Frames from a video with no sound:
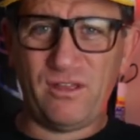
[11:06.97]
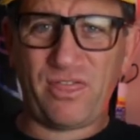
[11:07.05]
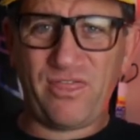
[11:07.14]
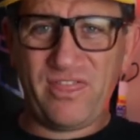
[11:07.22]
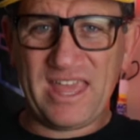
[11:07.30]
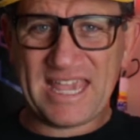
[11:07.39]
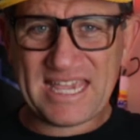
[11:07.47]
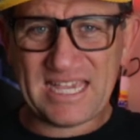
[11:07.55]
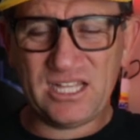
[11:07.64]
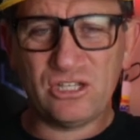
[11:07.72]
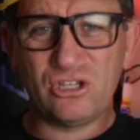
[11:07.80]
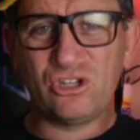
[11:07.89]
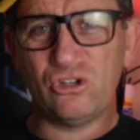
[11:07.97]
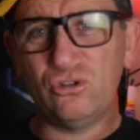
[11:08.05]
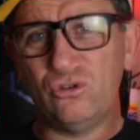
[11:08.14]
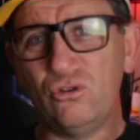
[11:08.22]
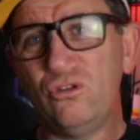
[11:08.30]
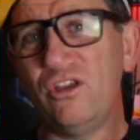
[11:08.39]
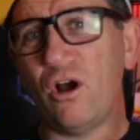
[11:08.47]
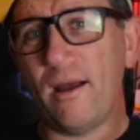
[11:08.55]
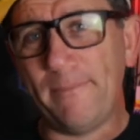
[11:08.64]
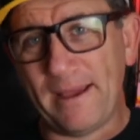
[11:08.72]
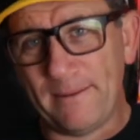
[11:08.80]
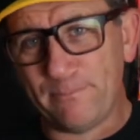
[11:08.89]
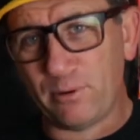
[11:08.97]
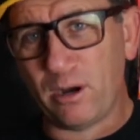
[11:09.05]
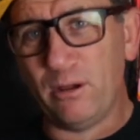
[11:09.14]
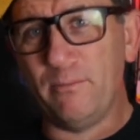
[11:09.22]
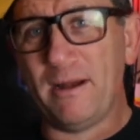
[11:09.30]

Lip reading: I think, to the iPad Pro.